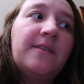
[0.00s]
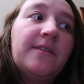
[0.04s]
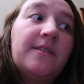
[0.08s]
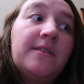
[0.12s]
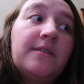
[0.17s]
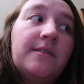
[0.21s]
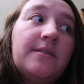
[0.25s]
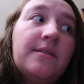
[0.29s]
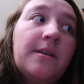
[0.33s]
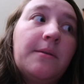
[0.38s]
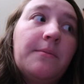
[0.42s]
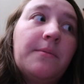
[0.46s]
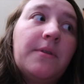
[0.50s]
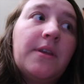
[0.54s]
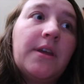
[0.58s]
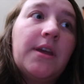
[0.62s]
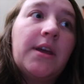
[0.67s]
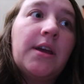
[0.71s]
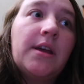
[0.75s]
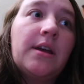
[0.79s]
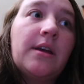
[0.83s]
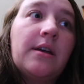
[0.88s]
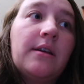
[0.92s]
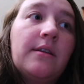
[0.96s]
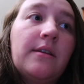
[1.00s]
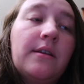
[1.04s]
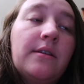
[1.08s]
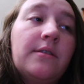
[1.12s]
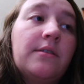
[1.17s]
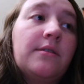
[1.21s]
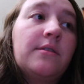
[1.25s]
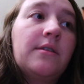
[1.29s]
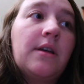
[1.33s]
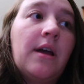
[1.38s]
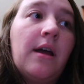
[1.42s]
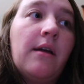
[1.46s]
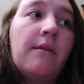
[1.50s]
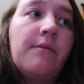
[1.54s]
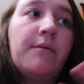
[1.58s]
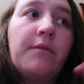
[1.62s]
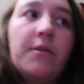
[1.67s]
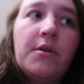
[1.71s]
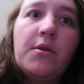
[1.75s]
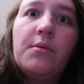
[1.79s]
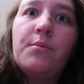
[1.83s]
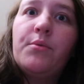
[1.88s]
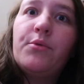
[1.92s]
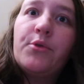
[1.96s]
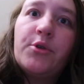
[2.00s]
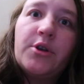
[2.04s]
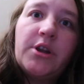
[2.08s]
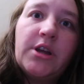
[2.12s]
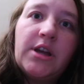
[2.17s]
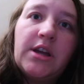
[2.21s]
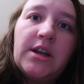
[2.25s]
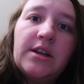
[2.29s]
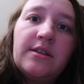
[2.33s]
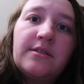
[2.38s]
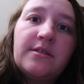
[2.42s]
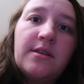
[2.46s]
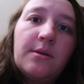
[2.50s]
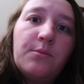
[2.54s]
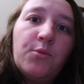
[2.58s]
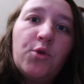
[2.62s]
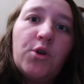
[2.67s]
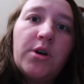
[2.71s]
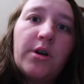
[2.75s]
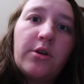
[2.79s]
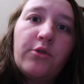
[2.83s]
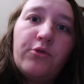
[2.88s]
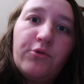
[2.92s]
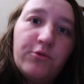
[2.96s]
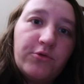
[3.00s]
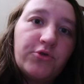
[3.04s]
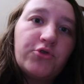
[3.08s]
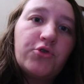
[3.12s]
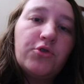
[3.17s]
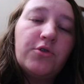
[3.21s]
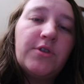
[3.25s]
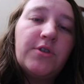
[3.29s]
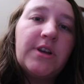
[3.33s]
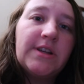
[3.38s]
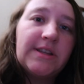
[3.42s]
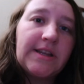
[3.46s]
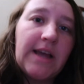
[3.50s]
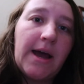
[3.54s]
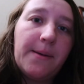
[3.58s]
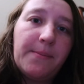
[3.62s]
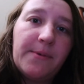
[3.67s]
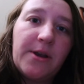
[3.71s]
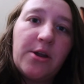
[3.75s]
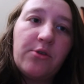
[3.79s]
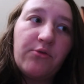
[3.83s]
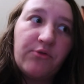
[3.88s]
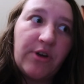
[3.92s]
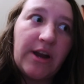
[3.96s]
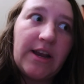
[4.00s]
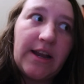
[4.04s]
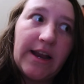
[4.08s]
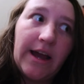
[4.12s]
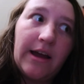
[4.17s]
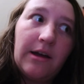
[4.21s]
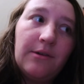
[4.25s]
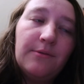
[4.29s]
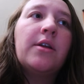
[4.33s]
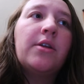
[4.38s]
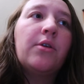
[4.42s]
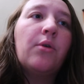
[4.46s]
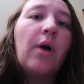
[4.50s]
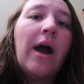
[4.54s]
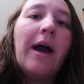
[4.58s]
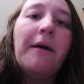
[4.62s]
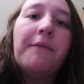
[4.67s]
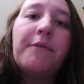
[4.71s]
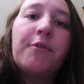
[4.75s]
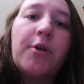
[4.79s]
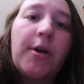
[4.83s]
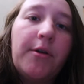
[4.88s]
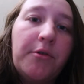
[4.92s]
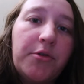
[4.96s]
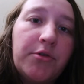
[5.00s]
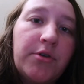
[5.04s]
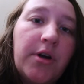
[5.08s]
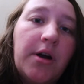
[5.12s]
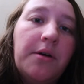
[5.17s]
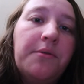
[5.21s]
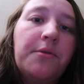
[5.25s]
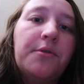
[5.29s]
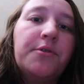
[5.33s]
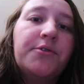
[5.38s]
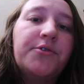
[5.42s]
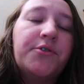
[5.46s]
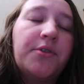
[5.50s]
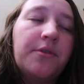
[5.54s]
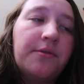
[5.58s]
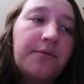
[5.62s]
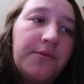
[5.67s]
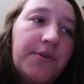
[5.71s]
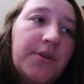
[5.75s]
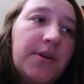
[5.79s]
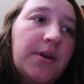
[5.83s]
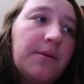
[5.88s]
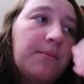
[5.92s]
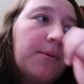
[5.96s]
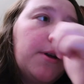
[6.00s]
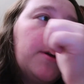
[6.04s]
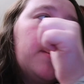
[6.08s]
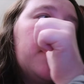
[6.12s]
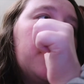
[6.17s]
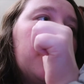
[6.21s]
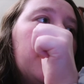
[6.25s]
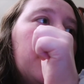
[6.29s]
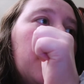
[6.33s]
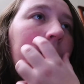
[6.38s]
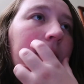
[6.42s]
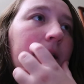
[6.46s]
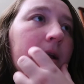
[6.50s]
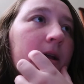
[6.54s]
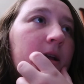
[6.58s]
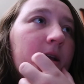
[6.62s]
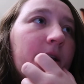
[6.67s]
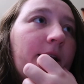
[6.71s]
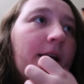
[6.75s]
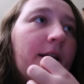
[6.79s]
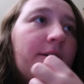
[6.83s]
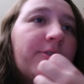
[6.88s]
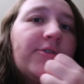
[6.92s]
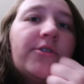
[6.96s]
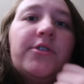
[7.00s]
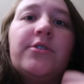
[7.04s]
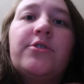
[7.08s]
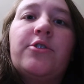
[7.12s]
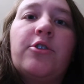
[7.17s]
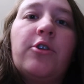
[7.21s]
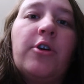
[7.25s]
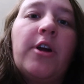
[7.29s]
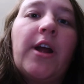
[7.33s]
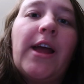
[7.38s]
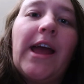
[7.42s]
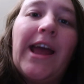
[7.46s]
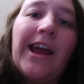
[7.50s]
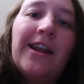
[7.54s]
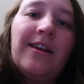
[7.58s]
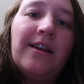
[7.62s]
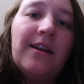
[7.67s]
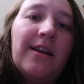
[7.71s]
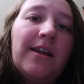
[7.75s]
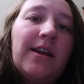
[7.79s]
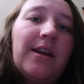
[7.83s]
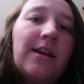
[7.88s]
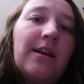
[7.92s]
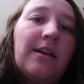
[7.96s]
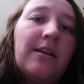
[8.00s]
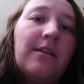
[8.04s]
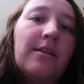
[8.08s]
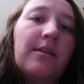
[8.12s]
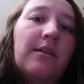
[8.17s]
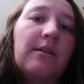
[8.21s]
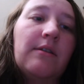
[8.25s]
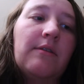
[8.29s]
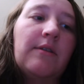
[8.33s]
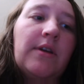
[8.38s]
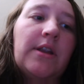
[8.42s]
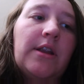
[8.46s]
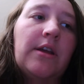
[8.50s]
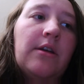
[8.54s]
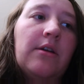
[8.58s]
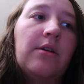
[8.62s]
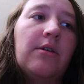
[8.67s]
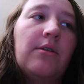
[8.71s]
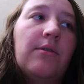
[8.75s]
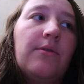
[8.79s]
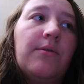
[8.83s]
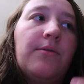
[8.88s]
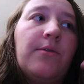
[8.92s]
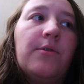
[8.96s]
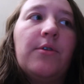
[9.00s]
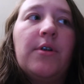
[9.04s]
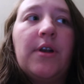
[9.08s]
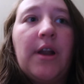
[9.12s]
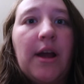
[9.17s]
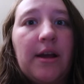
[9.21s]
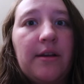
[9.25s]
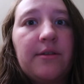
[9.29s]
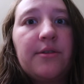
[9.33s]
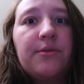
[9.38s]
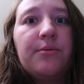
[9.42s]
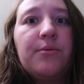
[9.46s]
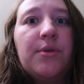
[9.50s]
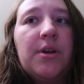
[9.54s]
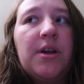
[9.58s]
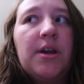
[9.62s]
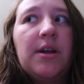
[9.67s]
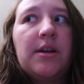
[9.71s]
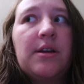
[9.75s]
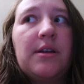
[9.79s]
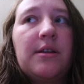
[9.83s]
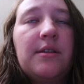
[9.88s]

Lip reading: this is something that's, I feel, pretty somewhat crucial that's happening right now. You know, after I recover and start feeling better, I can actually start editing the video for next week.